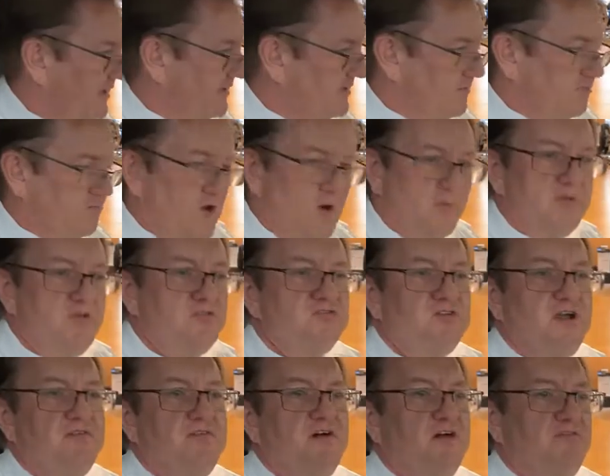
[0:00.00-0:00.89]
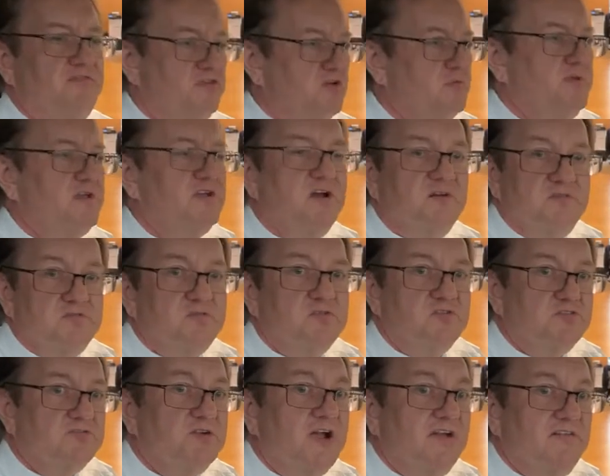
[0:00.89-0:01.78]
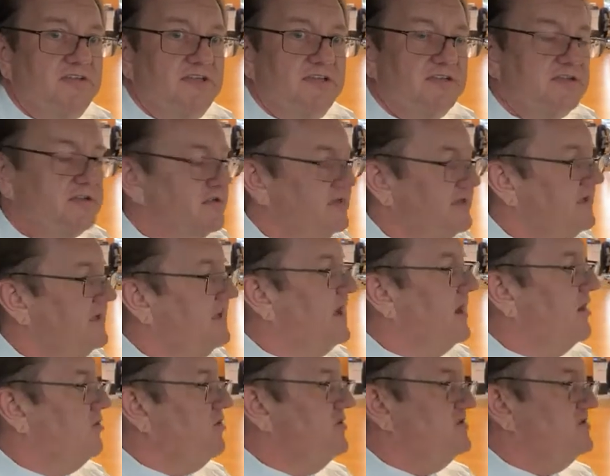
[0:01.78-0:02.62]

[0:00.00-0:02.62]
The moment you drive off, you'll be comfortable driving it. Of